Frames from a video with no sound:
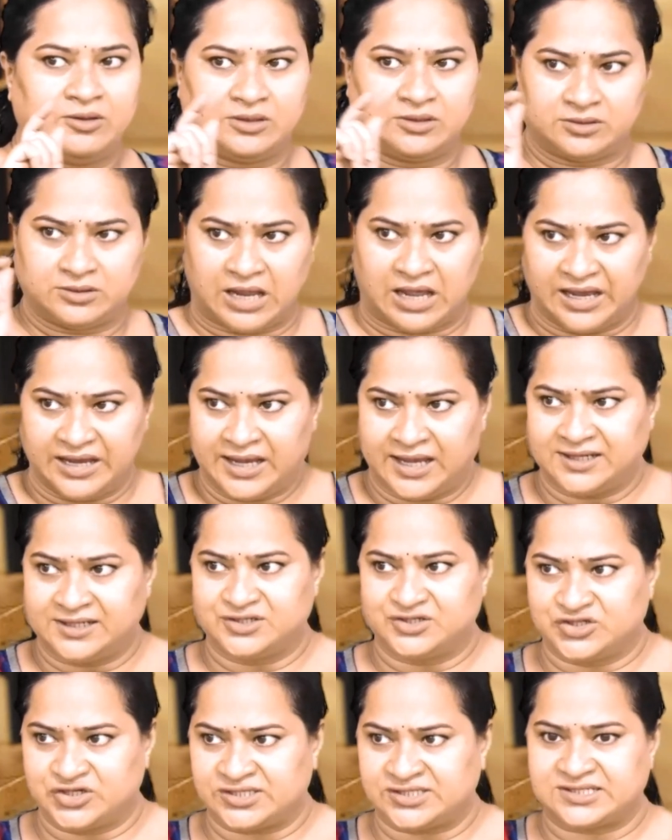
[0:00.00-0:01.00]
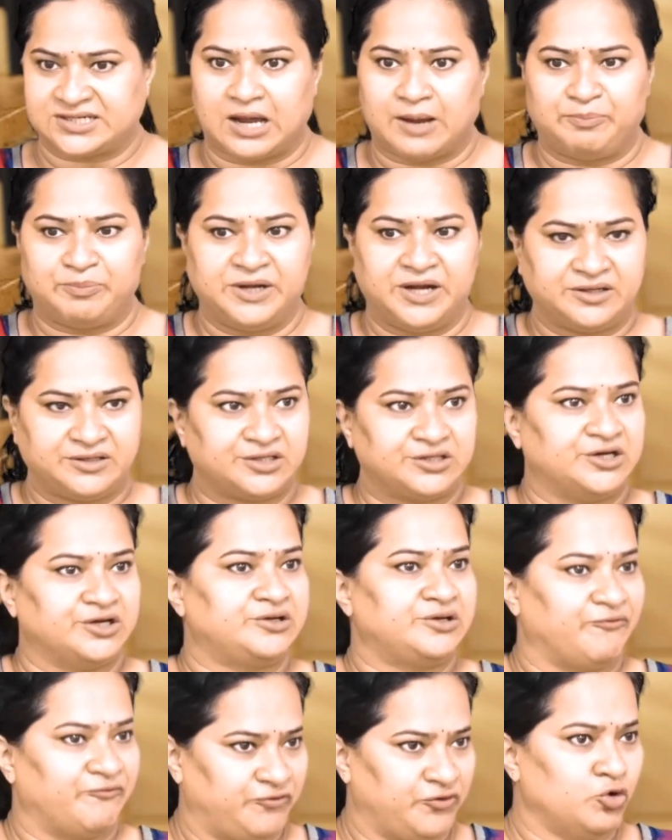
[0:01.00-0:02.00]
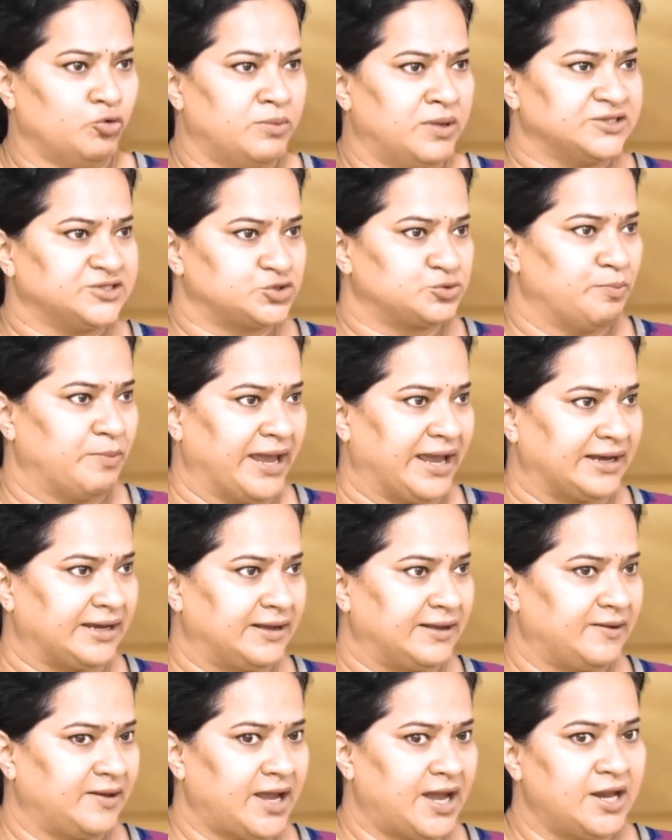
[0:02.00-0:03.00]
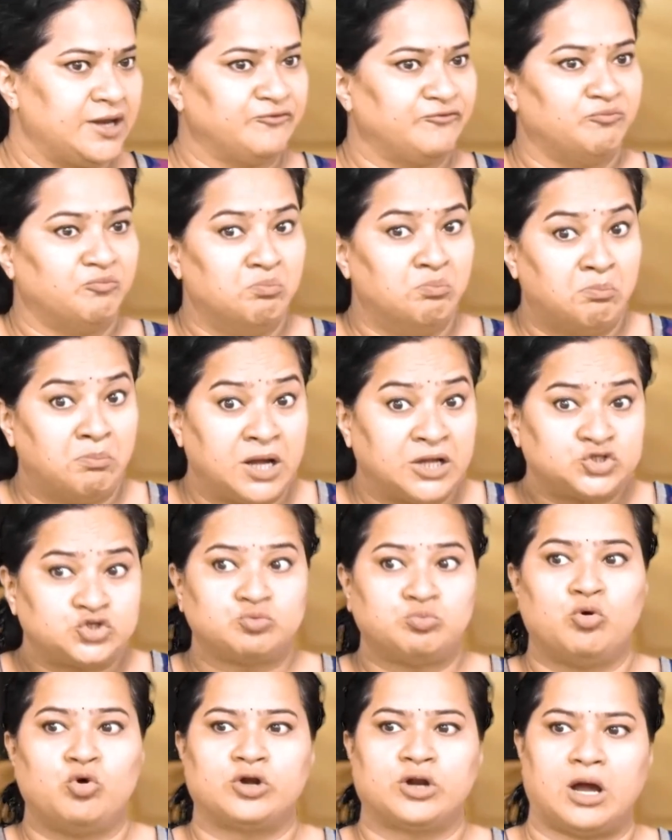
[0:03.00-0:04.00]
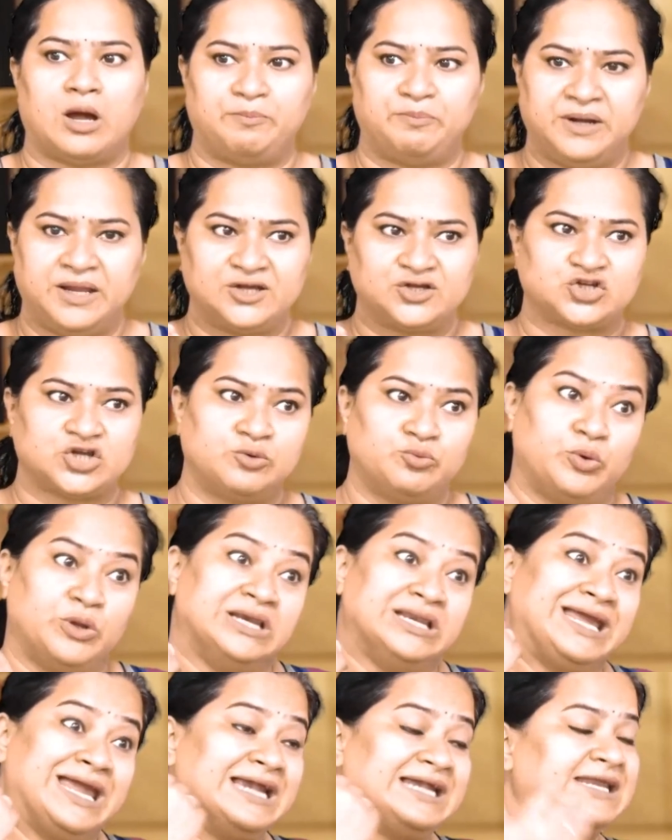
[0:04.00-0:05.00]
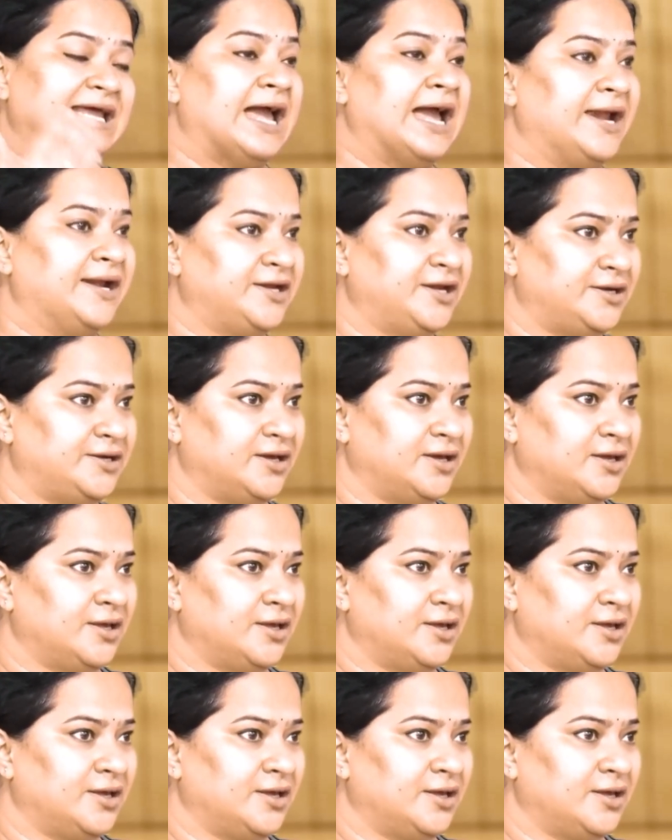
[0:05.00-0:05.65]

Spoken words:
I had just updated it few months back, and much more updation will get added.